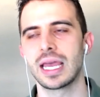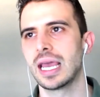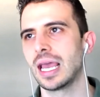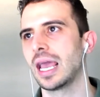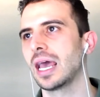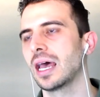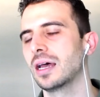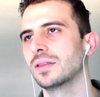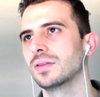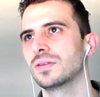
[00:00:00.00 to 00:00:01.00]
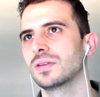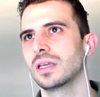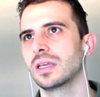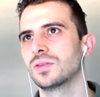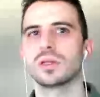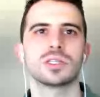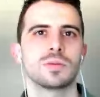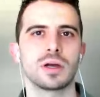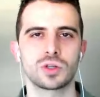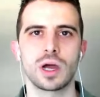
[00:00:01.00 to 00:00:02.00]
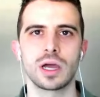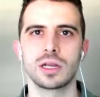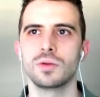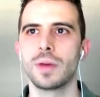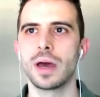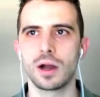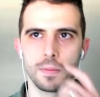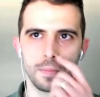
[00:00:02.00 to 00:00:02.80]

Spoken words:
And it's really just about trying to do better.